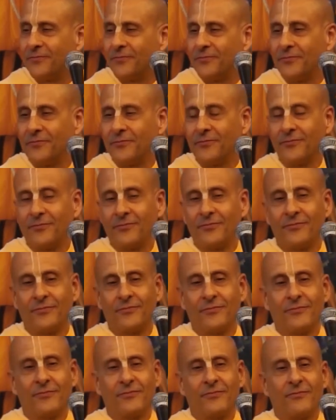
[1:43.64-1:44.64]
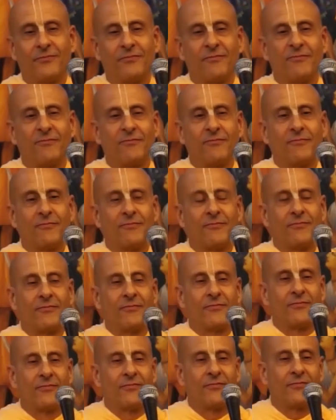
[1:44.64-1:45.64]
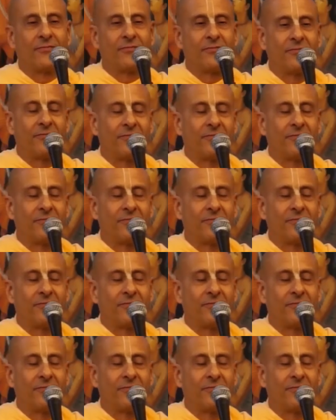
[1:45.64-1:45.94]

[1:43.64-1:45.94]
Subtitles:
(silence)